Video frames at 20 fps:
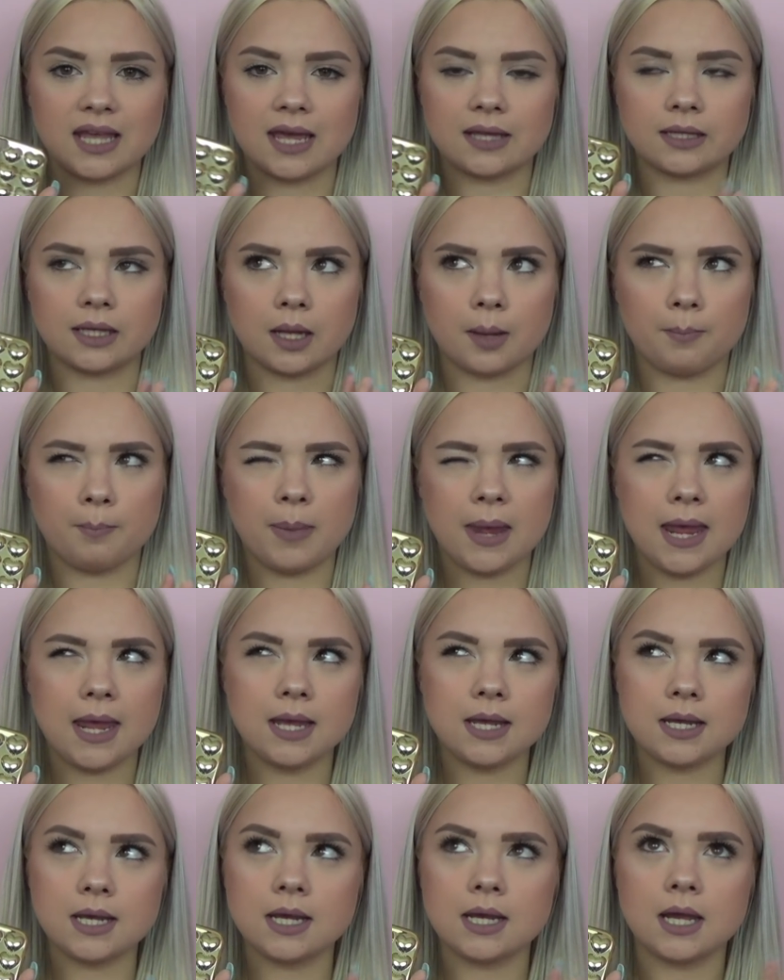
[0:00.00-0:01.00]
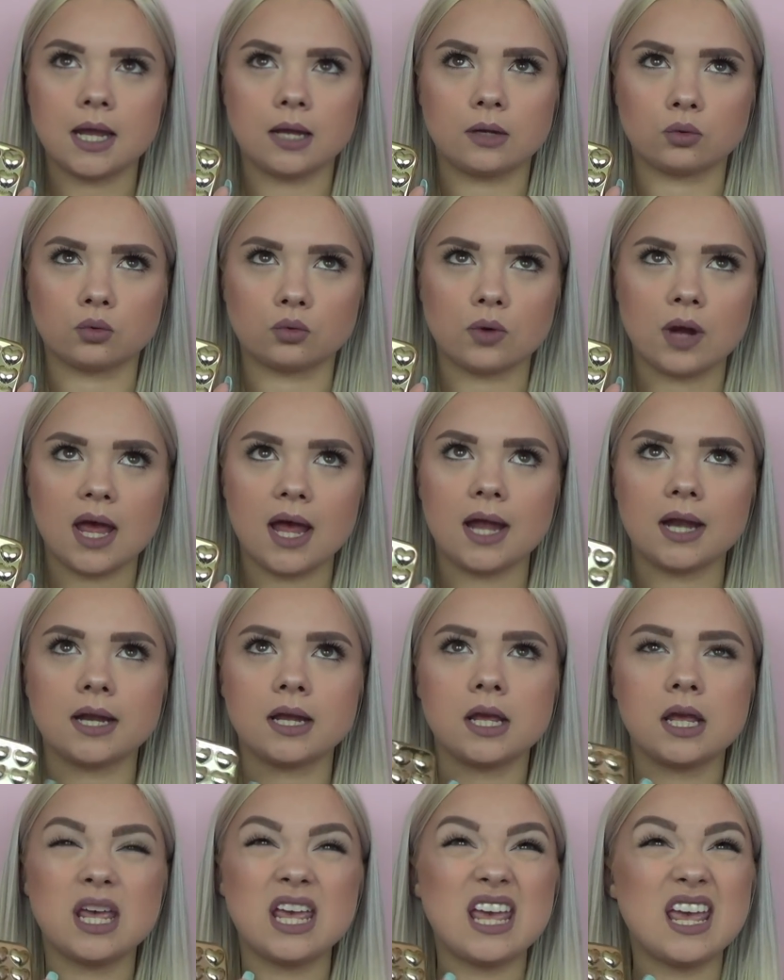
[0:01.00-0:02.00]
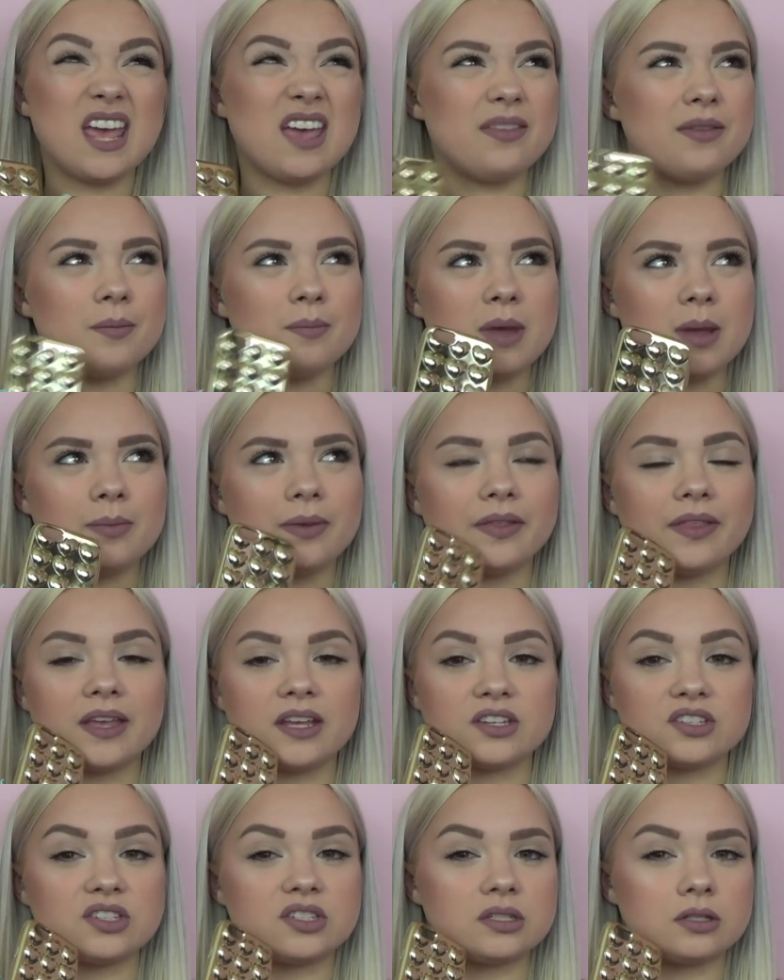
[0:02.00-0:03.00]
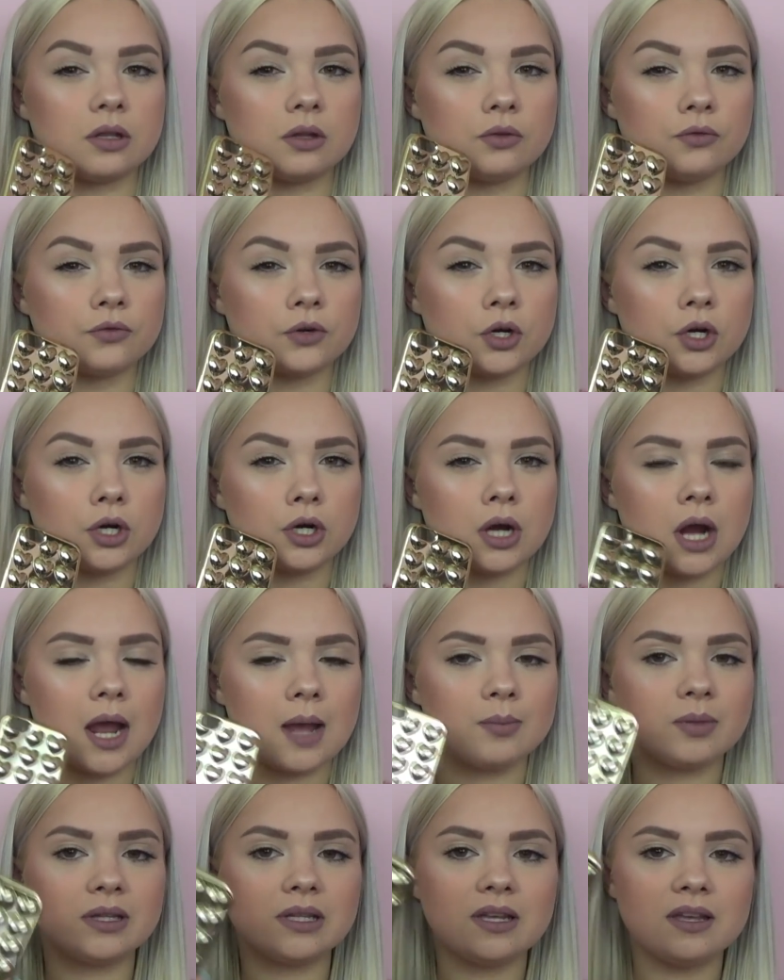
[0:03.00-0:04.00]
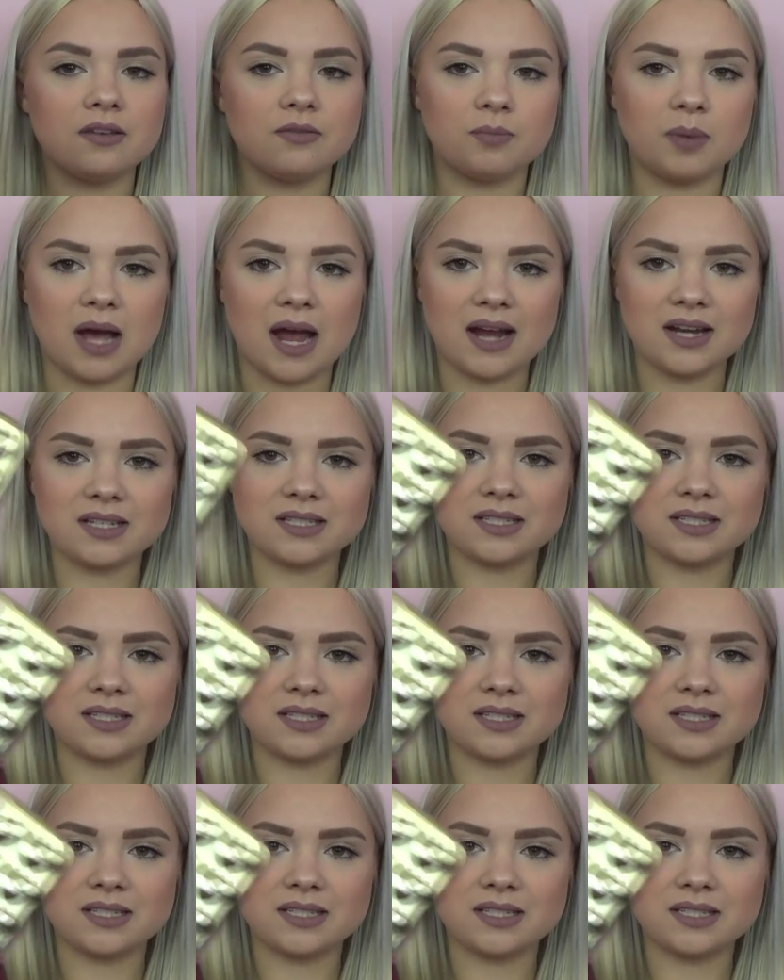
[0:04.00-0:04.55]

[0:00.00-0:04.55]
They had like a pink and a red, and then maybe like a silver, I believe, but I